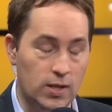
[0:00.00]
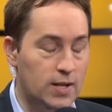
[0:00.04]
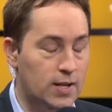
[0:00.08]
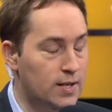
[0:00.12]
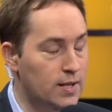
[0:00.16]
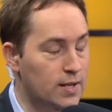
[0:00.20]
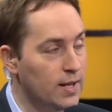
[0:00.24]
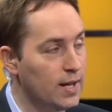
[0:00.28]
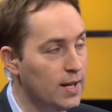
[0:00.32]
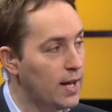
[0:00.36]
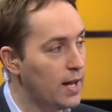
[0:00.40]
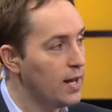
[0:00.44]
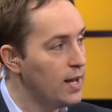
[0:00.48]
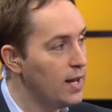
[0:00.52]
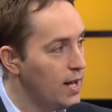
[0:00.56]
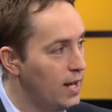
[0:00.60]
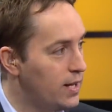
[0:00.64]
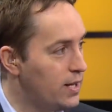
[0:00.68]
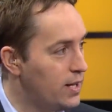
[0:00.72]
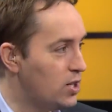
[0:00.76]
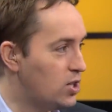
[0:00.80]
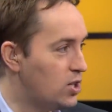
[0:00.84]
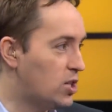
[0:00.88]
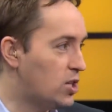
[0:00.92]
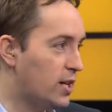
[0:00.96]
didn't get
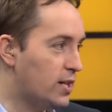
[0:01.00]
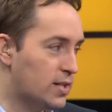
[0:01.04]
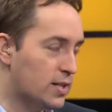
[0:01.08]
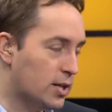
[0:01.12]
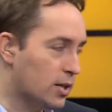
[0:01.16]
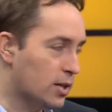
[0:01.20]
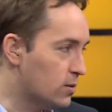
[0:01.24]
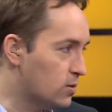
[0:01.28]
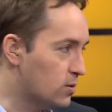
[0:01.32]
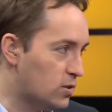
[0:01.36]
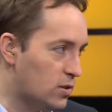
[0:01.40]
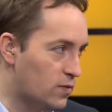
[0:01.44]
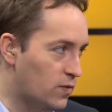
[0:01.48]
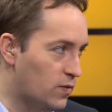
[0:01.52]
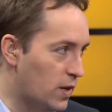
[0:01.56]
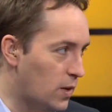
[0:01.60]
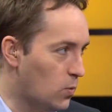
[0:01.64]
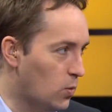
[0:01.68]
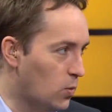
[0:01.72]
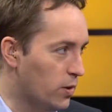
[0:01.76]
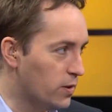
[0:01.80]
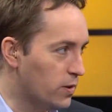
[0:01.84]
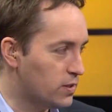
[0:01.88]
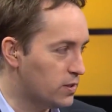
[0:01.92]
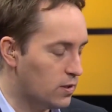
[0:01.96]
initiated, go
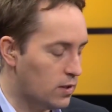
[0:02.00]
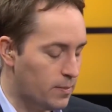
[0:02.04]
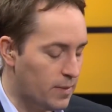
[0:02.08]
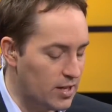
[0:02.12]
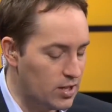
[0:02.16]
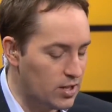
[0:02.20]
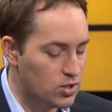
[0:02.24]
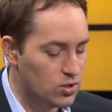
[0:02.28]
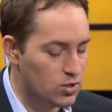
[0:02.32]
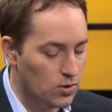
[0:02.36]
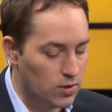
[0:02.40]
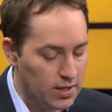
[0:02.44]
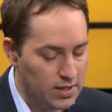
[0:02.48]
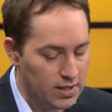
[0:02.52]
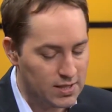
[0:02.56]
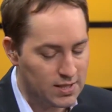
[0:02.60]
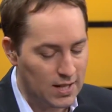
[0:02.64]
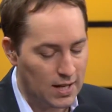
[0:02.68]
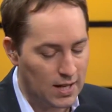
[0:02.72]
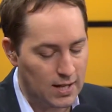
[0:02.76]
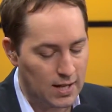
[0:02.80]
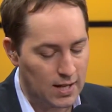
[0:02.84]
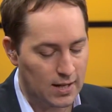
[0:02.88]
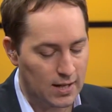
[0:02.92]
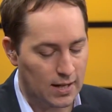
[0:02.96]
2v1. So they made sure they
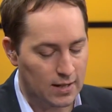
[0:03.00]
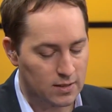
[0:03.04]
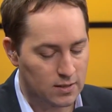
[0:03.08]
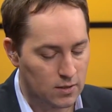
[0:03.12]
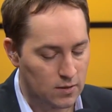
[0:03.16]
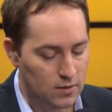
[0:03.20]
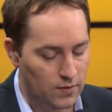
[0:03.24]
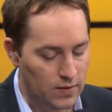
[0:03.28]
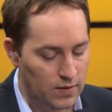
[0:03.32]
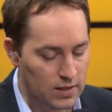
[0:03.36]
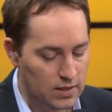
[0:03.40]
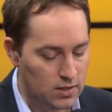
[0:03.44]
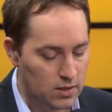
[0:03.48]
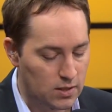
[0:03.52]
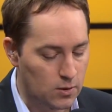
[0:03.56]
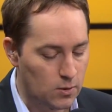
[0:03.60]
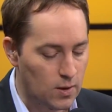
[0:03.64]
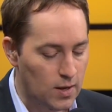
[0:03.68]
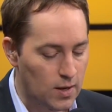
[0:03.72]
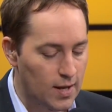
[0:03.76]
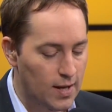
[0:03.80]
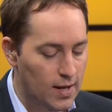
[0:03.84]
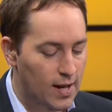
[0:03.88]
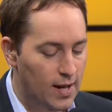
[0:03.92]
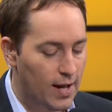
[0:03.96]
stayed in that 2v2.
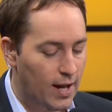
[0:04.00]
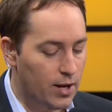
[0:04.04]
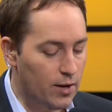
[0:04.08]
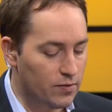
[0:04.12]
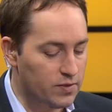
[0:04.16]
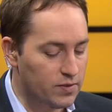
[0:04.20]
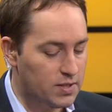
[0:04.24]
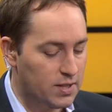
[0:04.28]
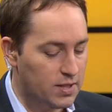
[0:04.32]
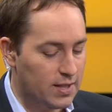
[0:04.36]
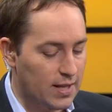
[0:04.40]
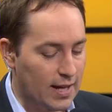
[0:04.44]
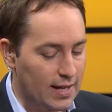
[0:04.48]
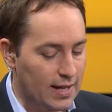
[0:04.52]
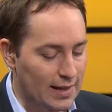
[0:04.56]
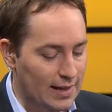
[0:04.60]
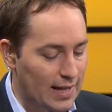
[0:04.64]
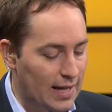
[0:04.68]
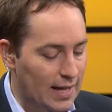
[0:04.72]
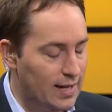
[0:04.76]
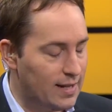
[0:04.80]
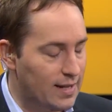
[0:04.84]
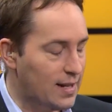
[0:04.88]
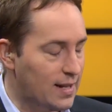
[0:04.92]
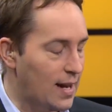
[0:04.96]
And obviously that
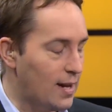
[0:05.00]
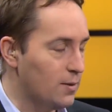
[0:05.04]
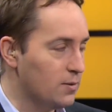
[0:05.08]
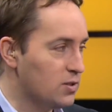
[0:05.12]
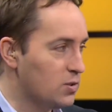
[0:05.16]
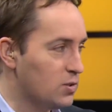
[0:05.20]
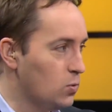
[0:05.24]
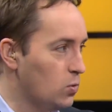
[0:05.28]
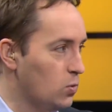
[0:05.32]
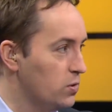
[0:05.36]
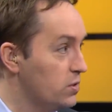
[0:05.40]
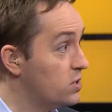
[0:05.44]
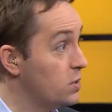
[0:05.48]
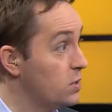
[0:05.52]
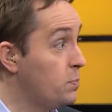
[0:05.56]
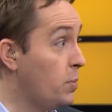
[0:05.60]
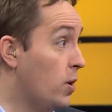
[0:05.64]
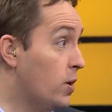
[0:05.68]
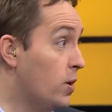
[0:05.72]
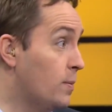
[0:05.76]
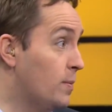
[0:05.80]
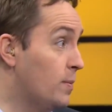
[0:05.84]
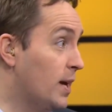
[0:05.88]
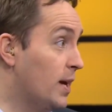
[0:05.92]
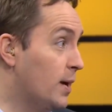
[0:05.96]
led down towards the
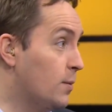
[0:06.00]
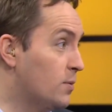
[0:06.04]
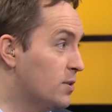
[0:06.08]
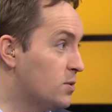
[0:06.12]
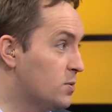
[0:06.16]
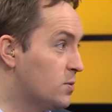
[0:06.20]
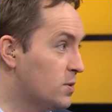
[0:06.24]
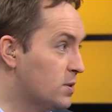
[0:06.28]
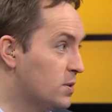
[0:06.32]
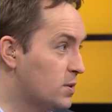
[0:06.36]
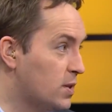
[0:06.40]
bottom lane, which was